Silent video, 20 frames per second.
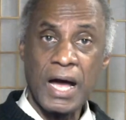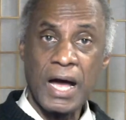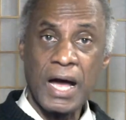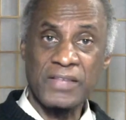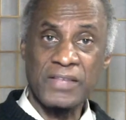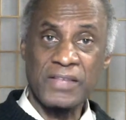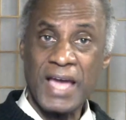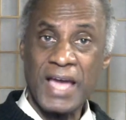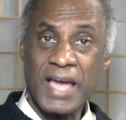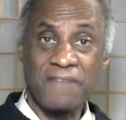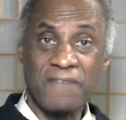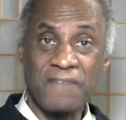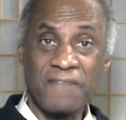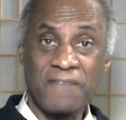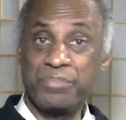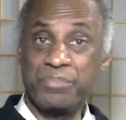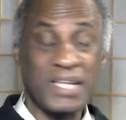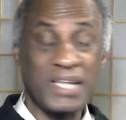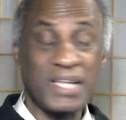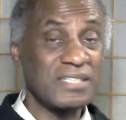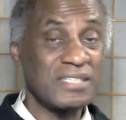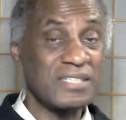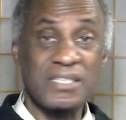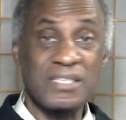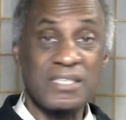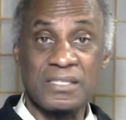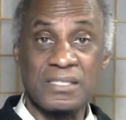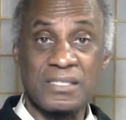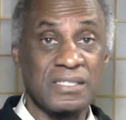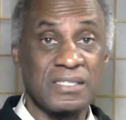They have
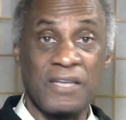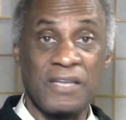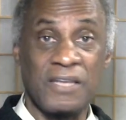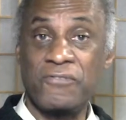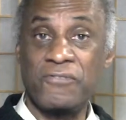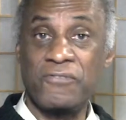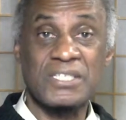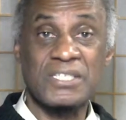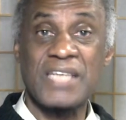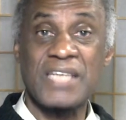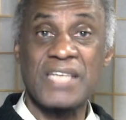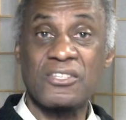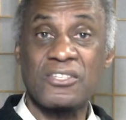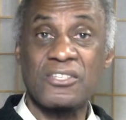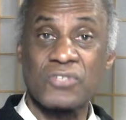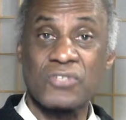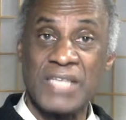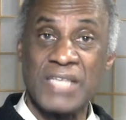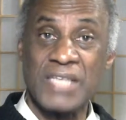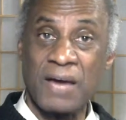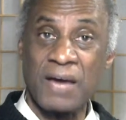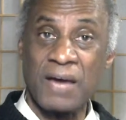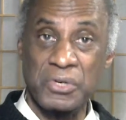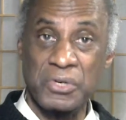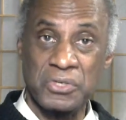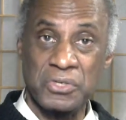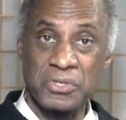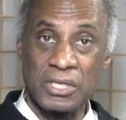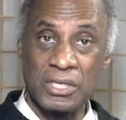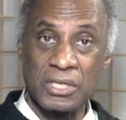places, different centers now where
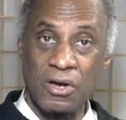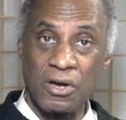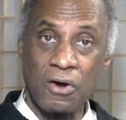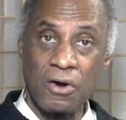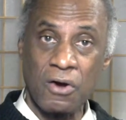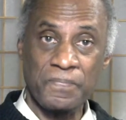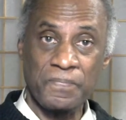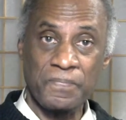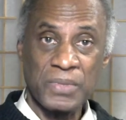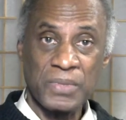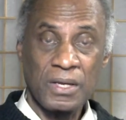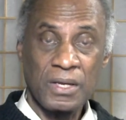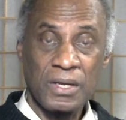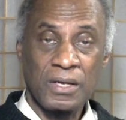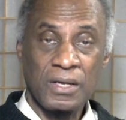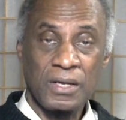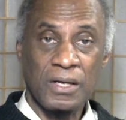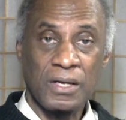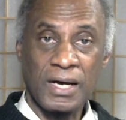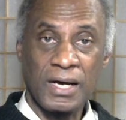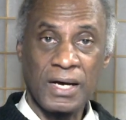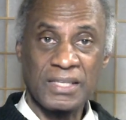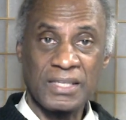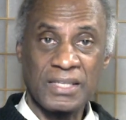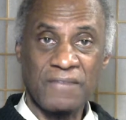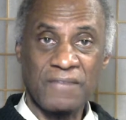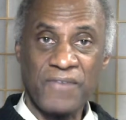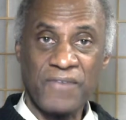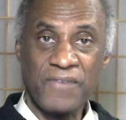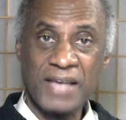you can go to
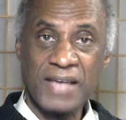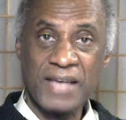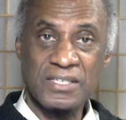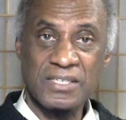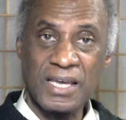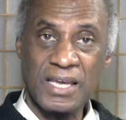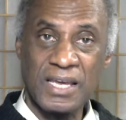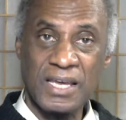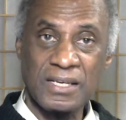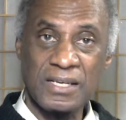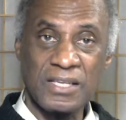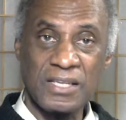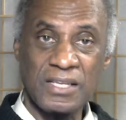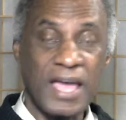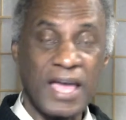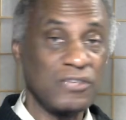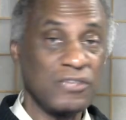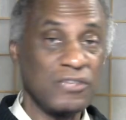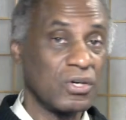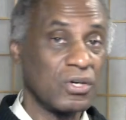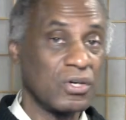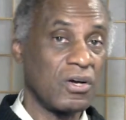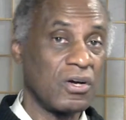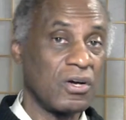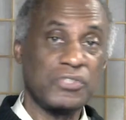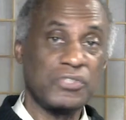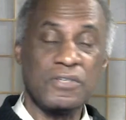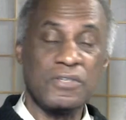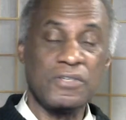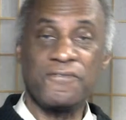get vaccinated. And you can go
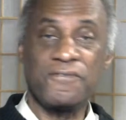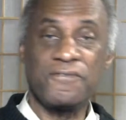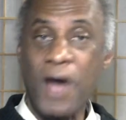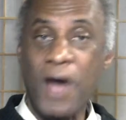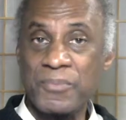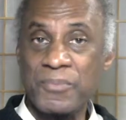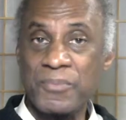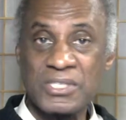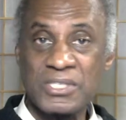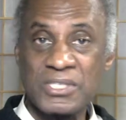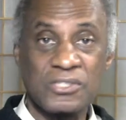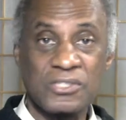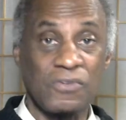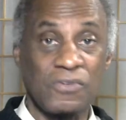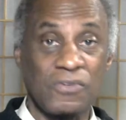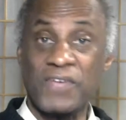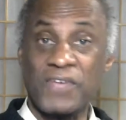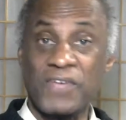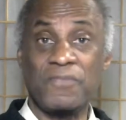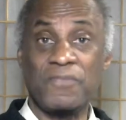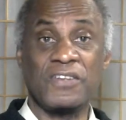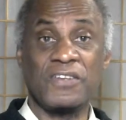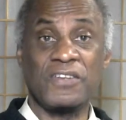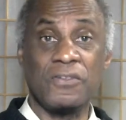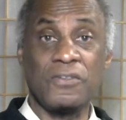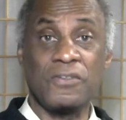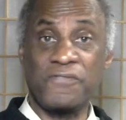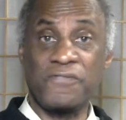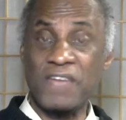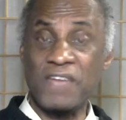to your pharmacist, your
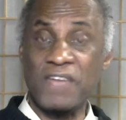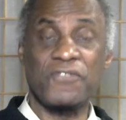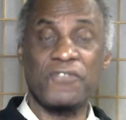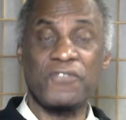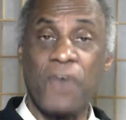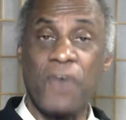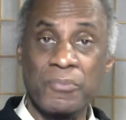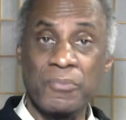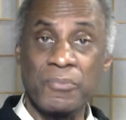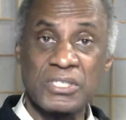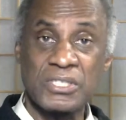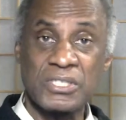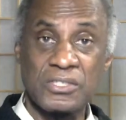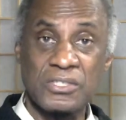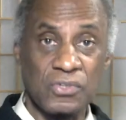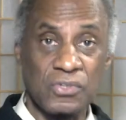favorite pharmacist.